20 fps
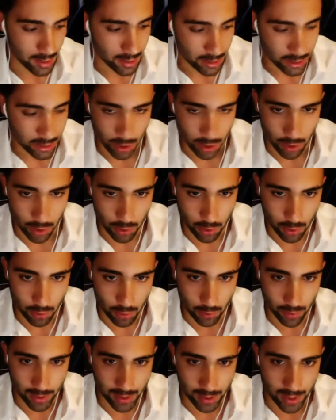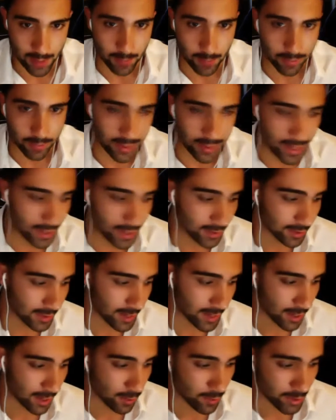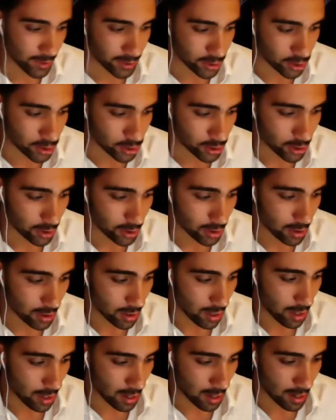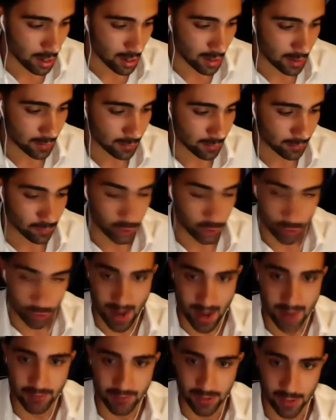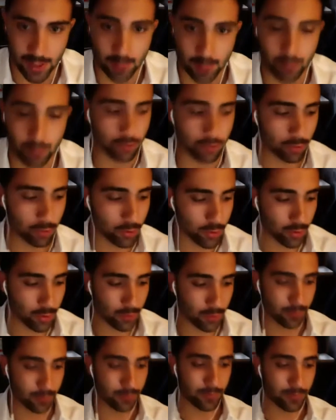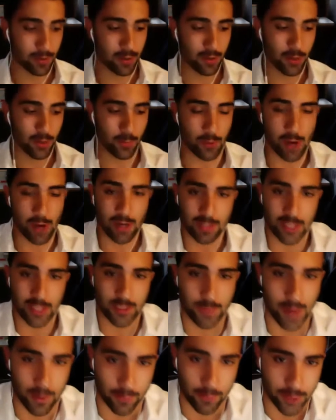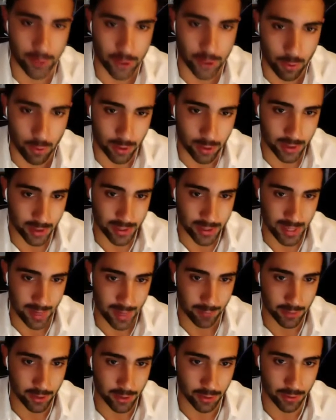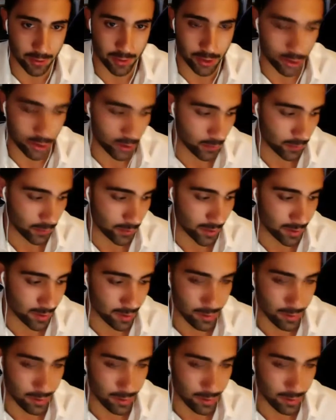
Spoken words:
So can plain language drafting improve the process by which courts attempt to interpret